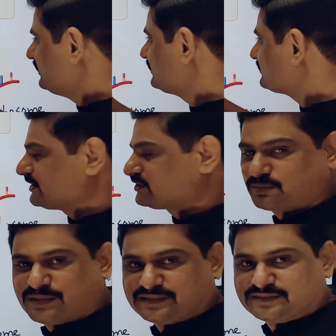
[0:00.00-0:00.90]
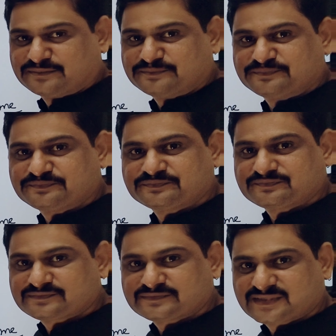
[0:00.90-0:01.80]
in the cytoplasm.
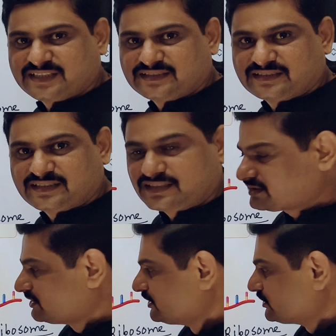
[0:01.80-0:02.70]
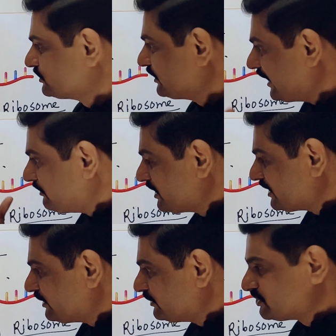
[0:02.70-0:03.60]
Is it clear? So
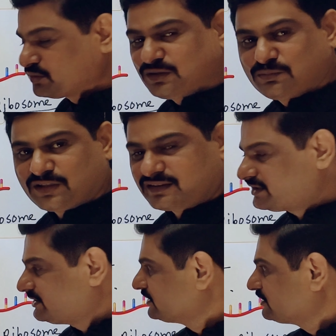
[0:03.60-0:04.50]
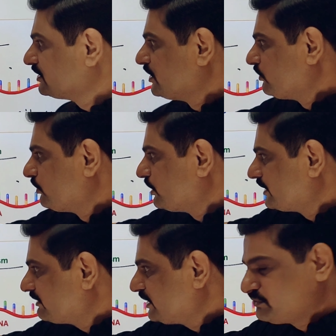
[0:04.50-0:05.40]
mRNA's role, what there here?
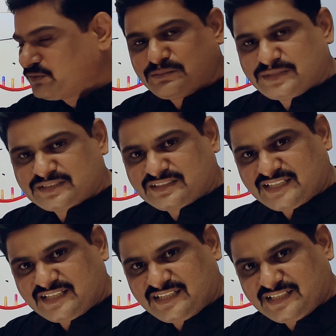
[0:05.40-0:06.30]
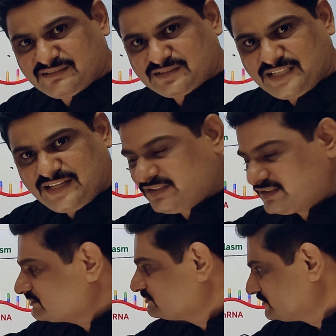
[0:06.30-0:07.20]
Whatever information that DNA was
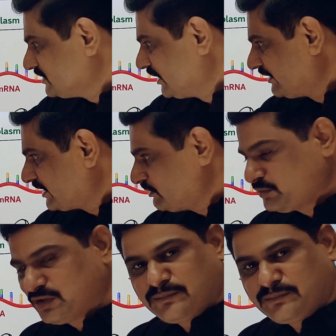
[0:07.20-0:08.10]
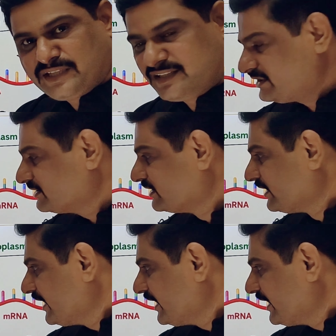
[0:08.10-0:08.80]
having, now it came on mRNA.